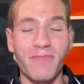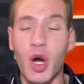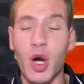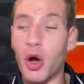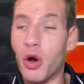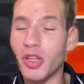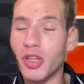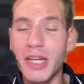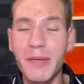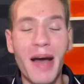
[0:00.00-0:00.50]

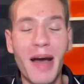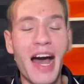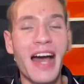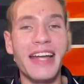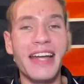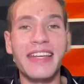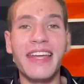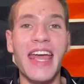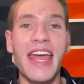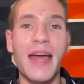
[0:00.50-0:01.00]
only
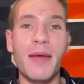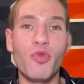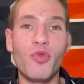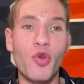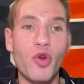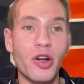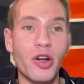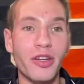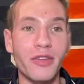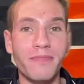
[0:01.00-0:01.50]
behind Cam
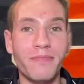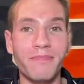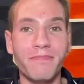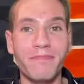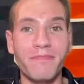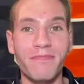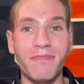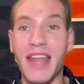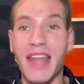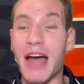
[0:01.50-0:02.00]
Ward.
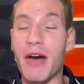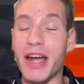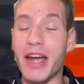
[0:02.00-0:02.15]
Now,